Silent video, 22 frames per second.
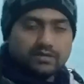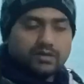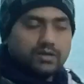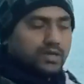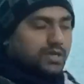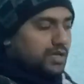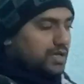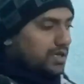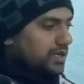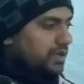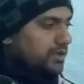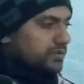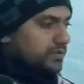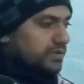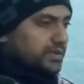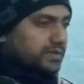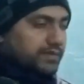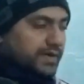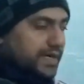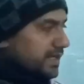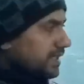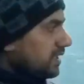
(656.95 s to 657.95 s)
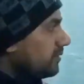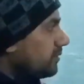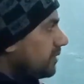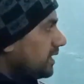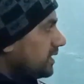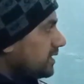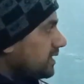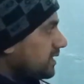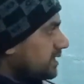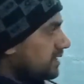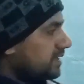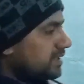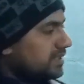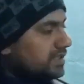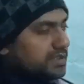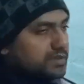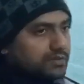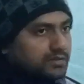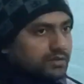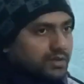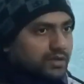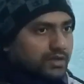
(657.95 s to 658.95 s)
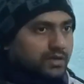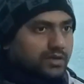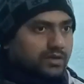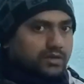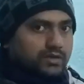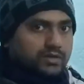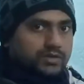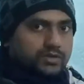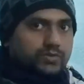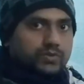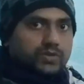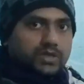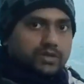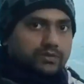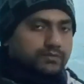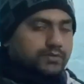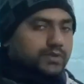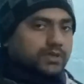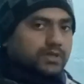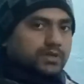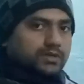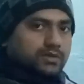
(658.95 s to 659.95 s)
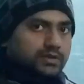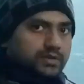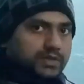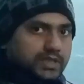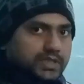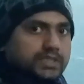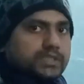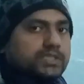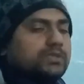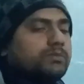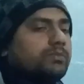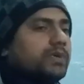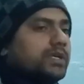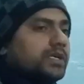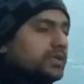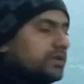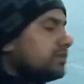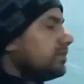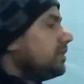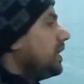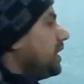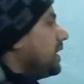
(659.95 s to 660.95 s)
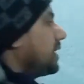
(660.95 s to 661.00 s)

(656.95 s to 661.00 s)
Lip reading: so dividing by 16 to convert the decimal into